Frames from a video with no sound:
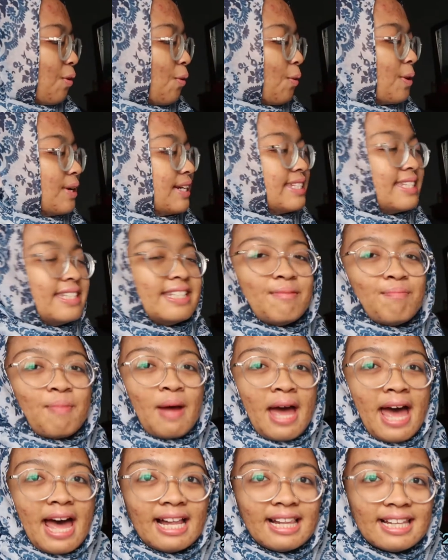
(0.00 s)
course, the
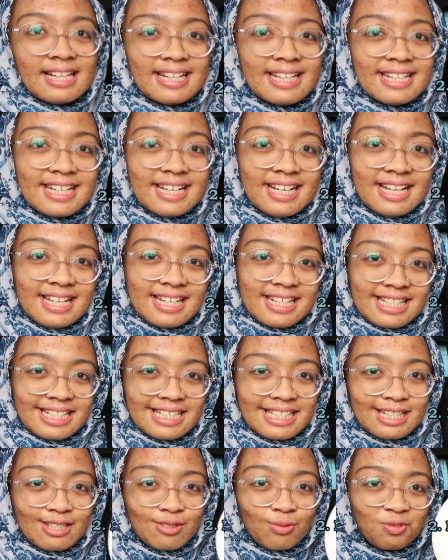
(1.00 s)
palette.
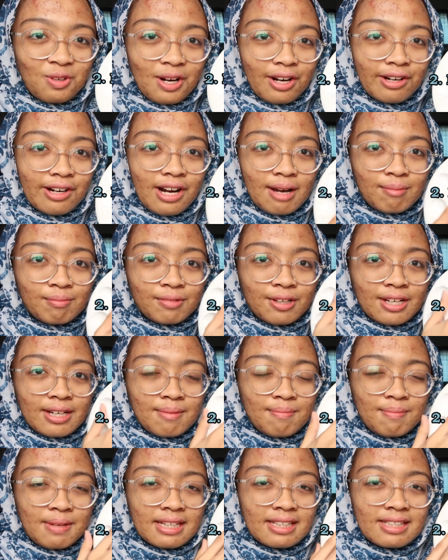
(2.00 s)
This is where I'm
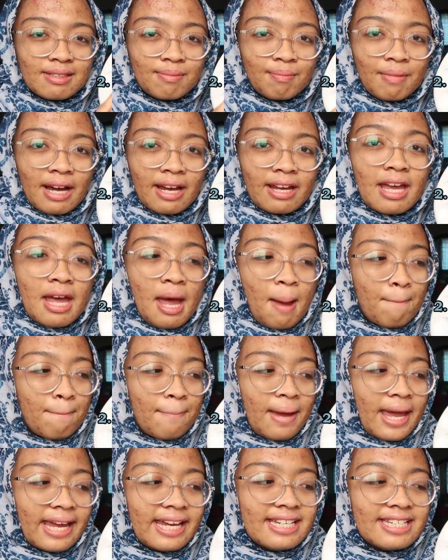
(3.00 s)
gonna mix my
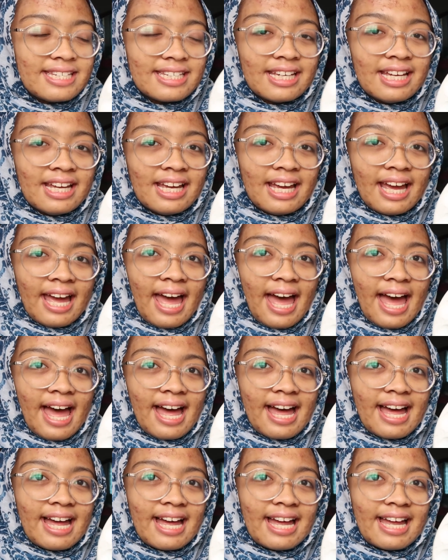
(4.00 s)
paint,
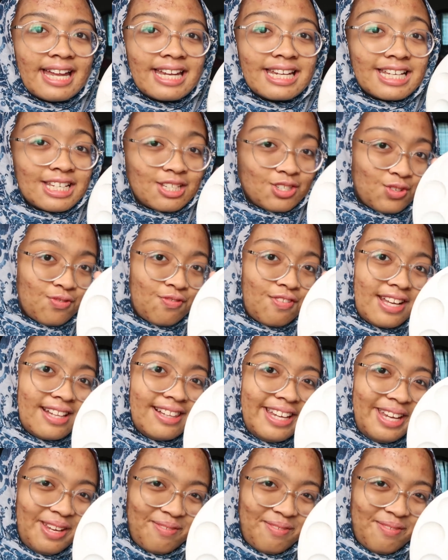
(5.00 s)
and it's really